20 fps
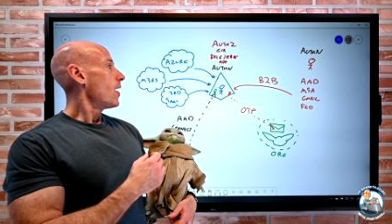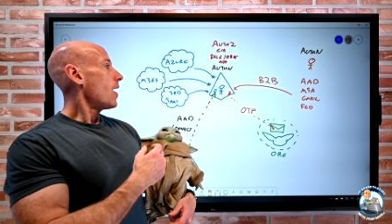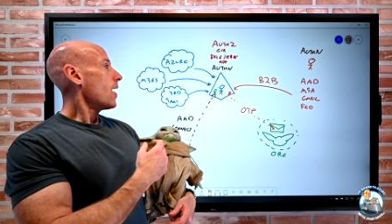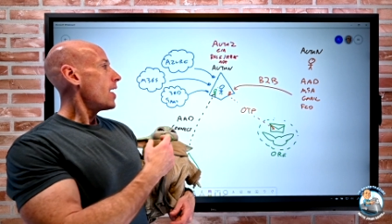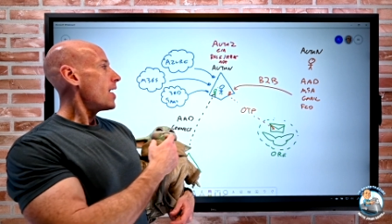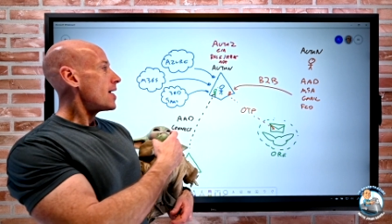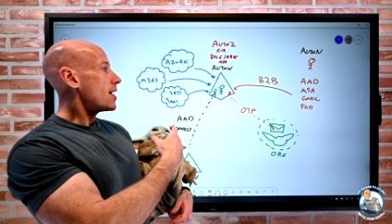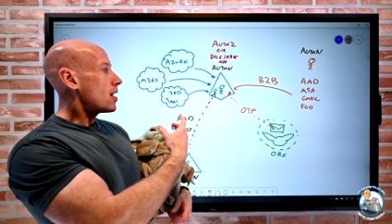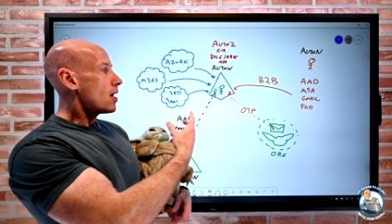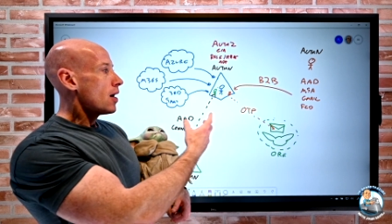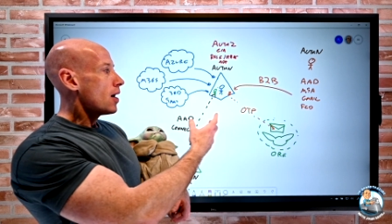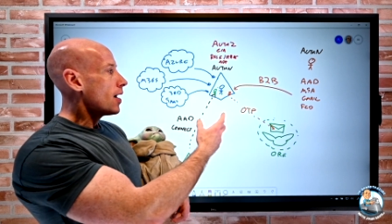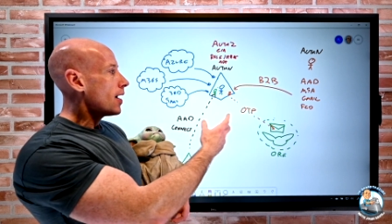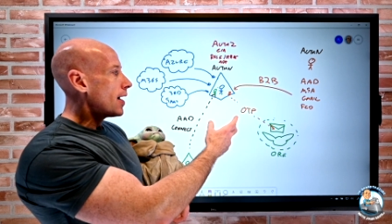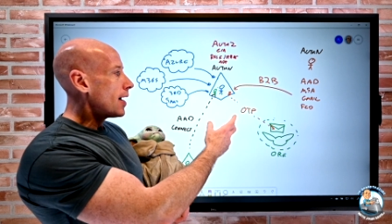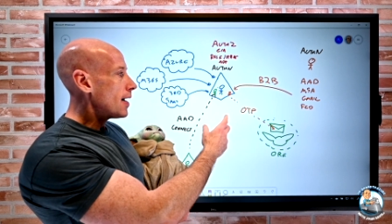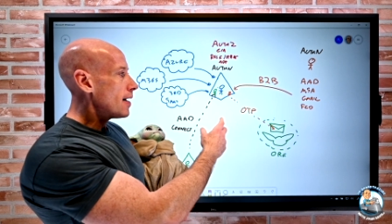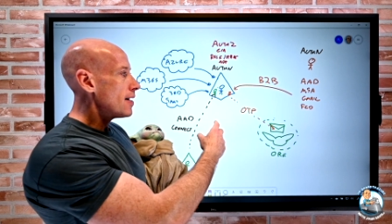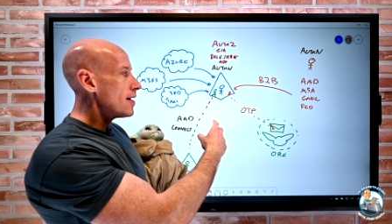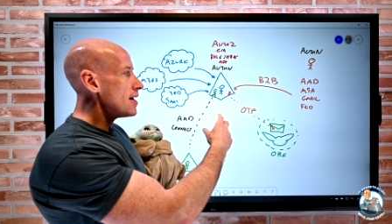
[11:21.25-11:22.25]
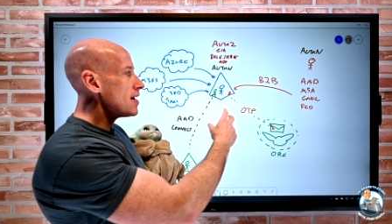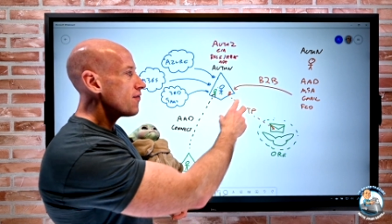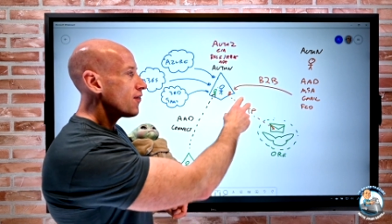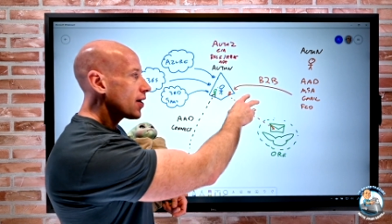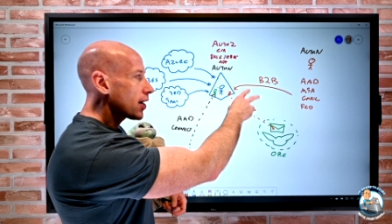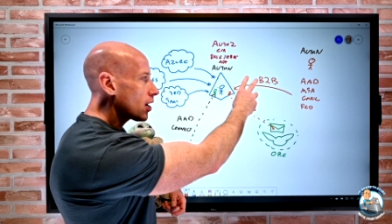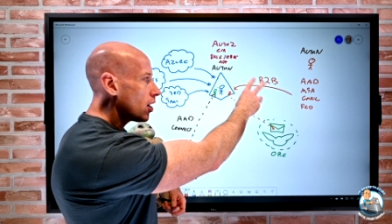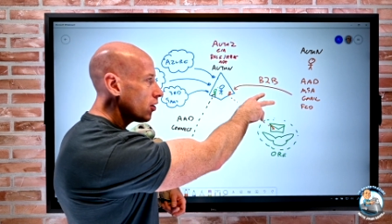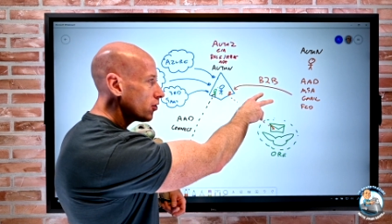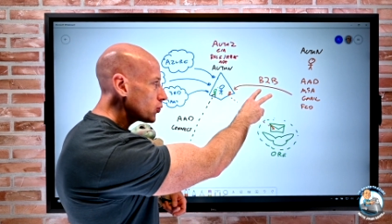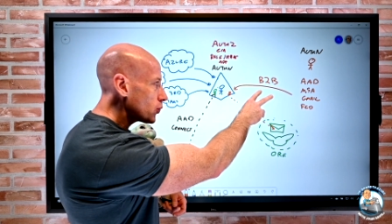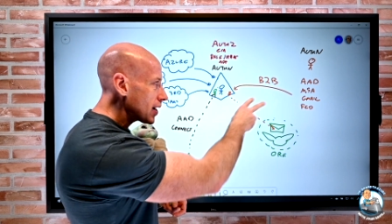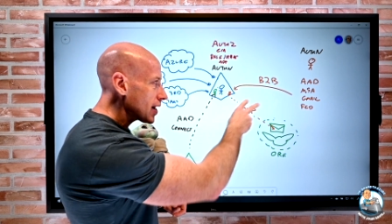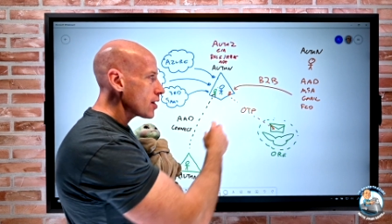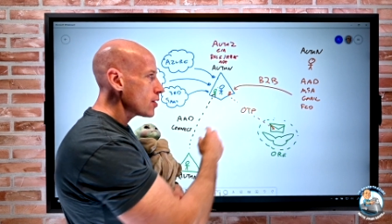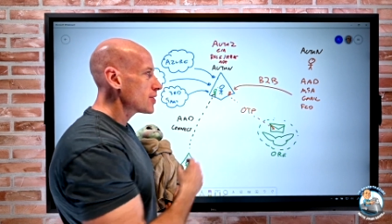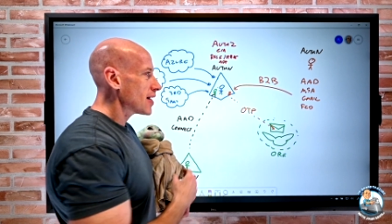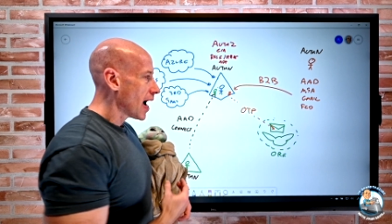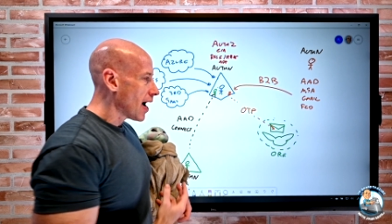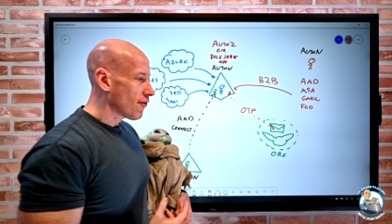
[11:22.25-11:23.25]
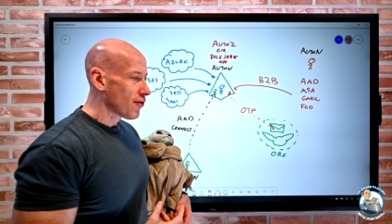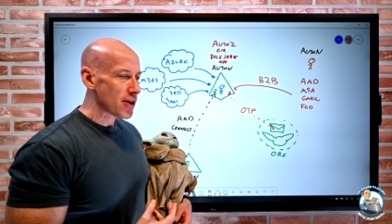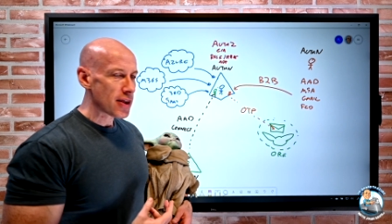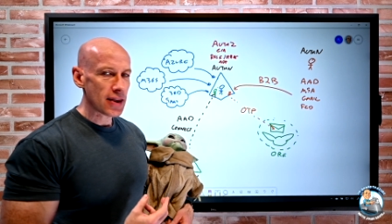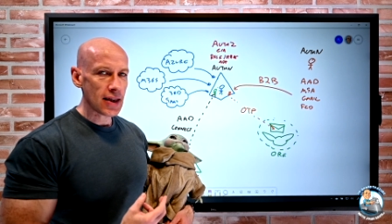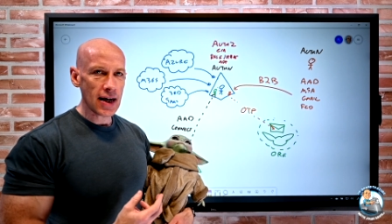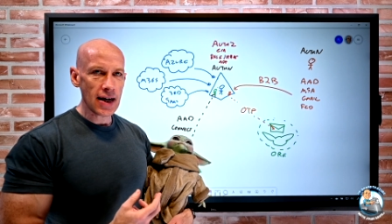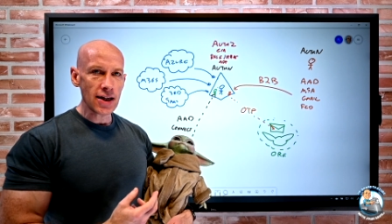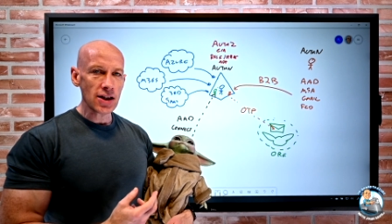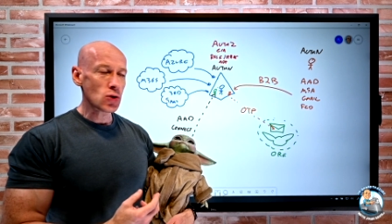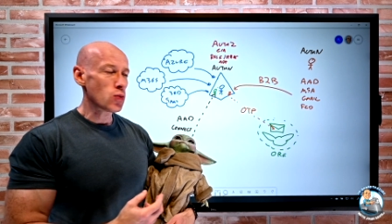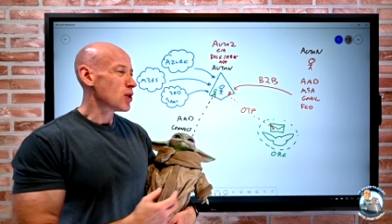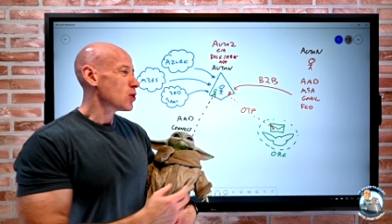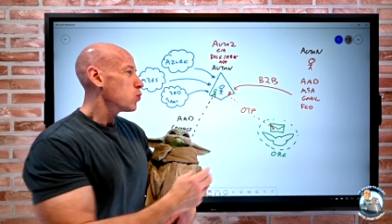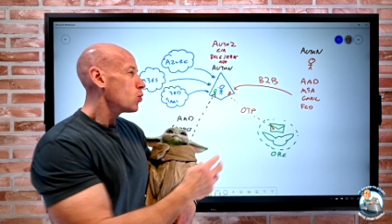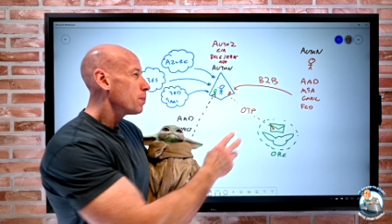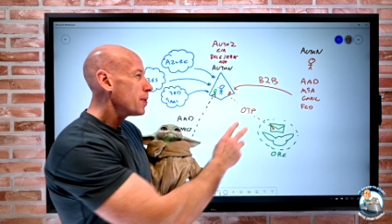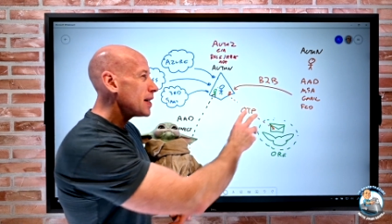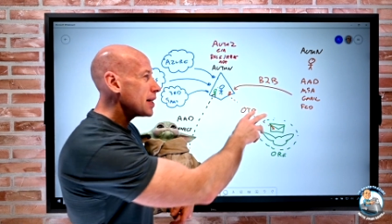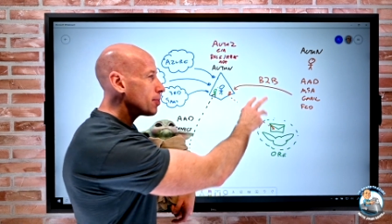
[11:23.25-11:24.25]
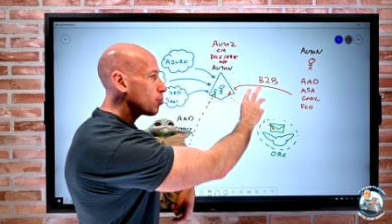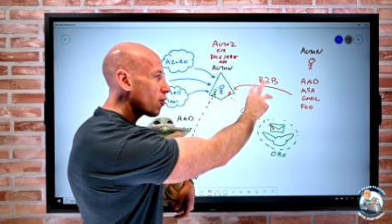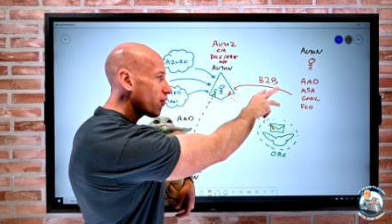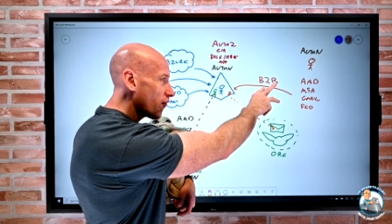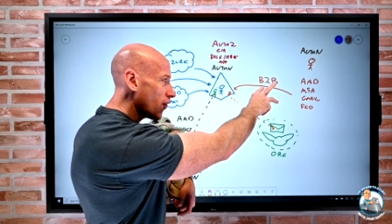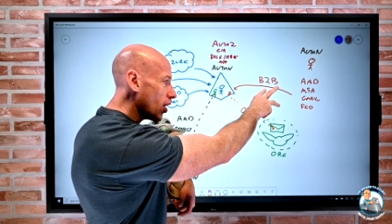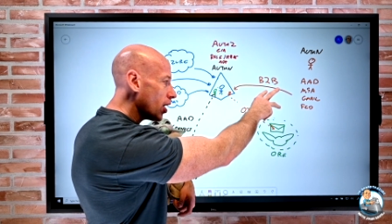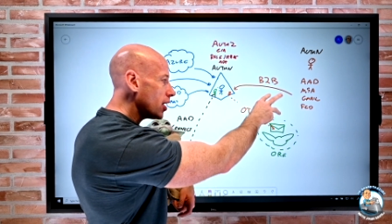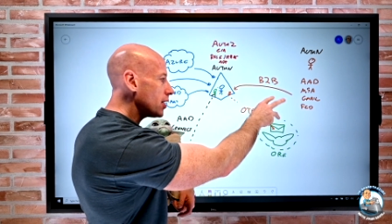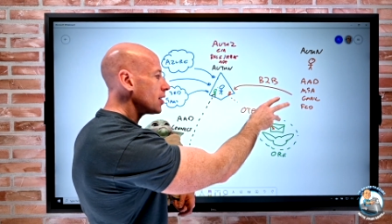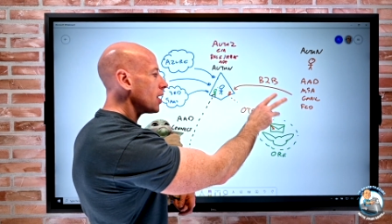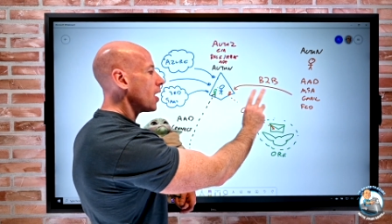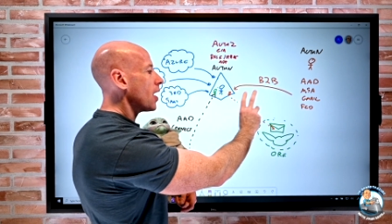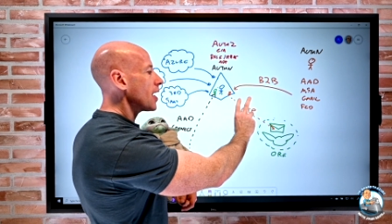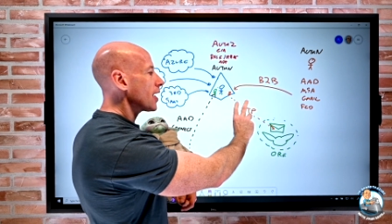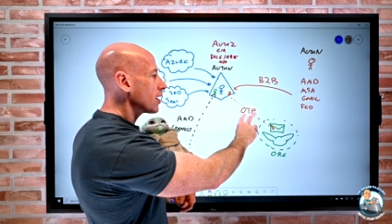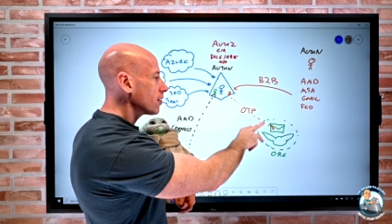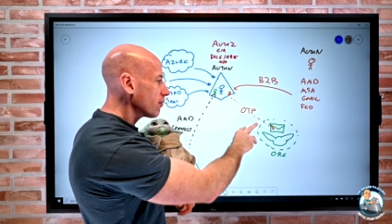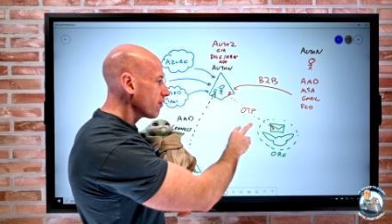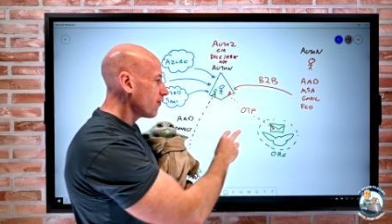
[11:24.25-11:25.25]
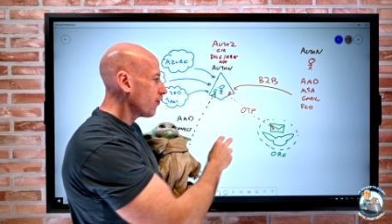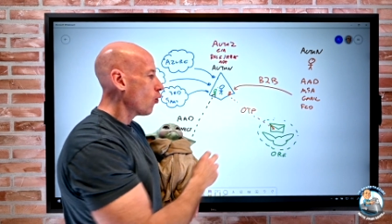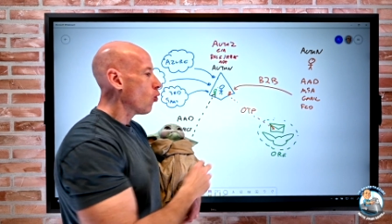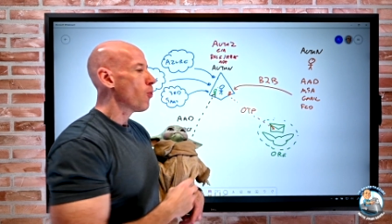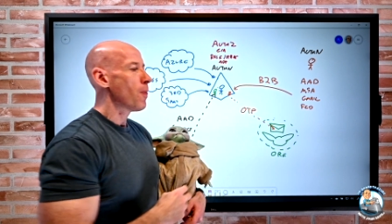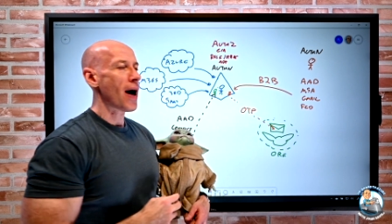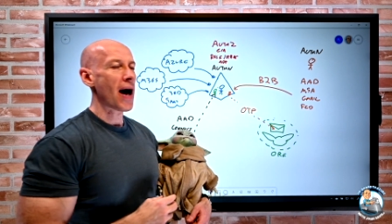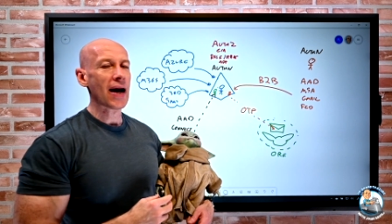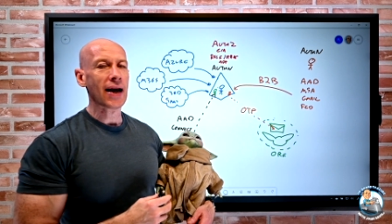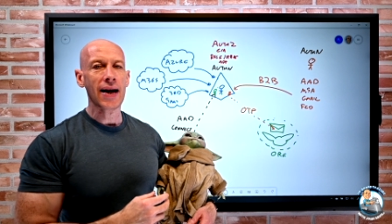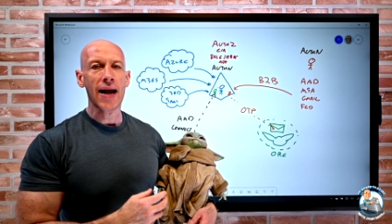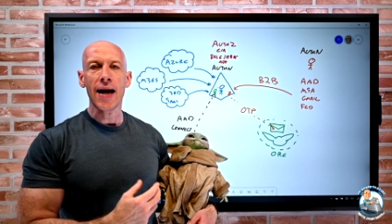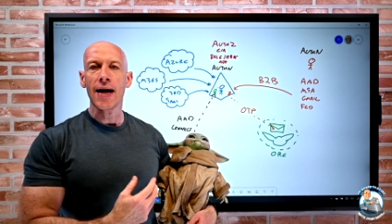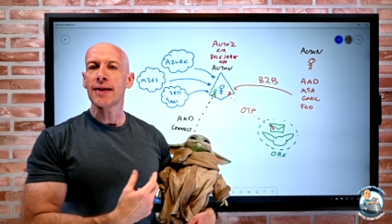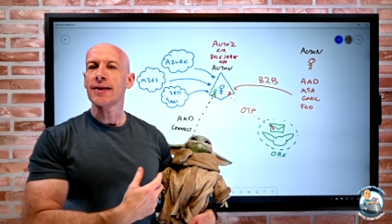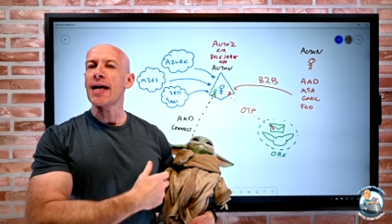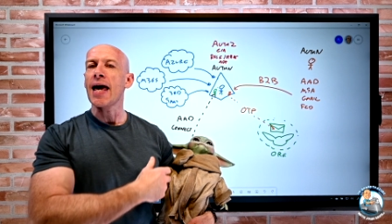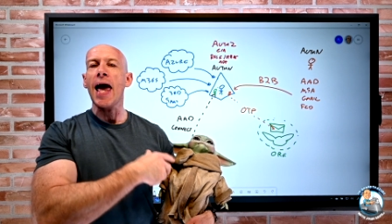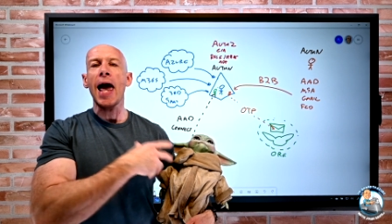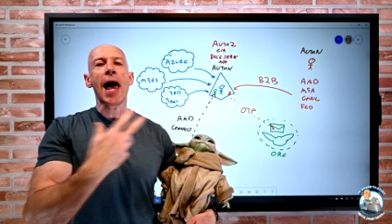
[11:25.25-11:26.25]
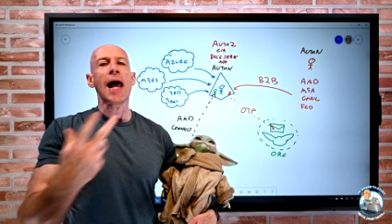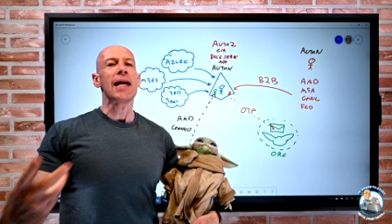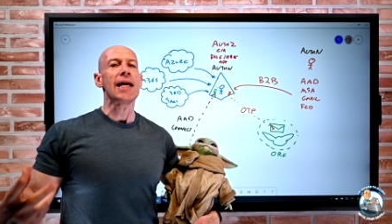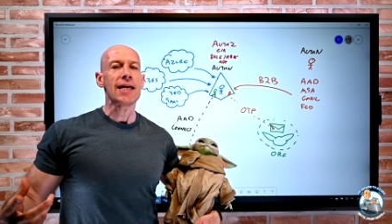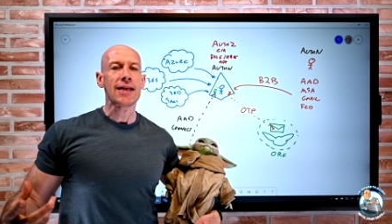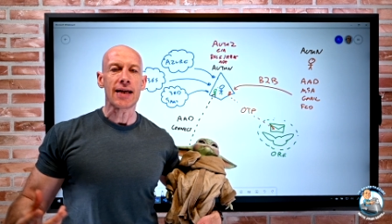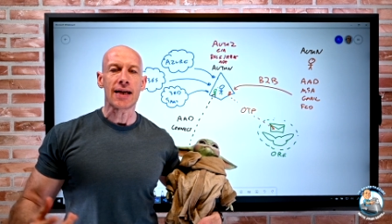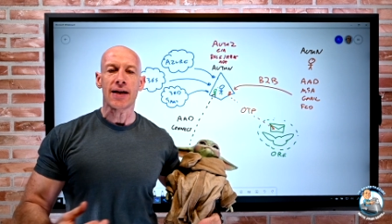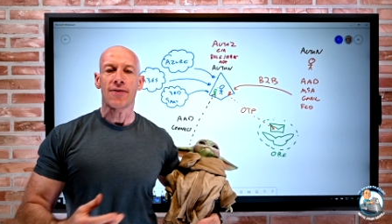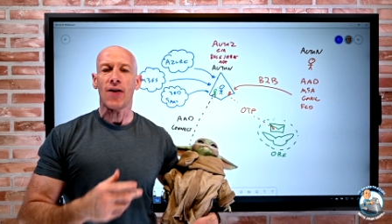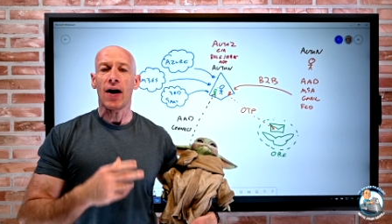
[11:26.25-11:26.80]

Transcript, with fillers: hey, uh, if I can't do any of those other things, which would be the preferred, I can fall back now to anything.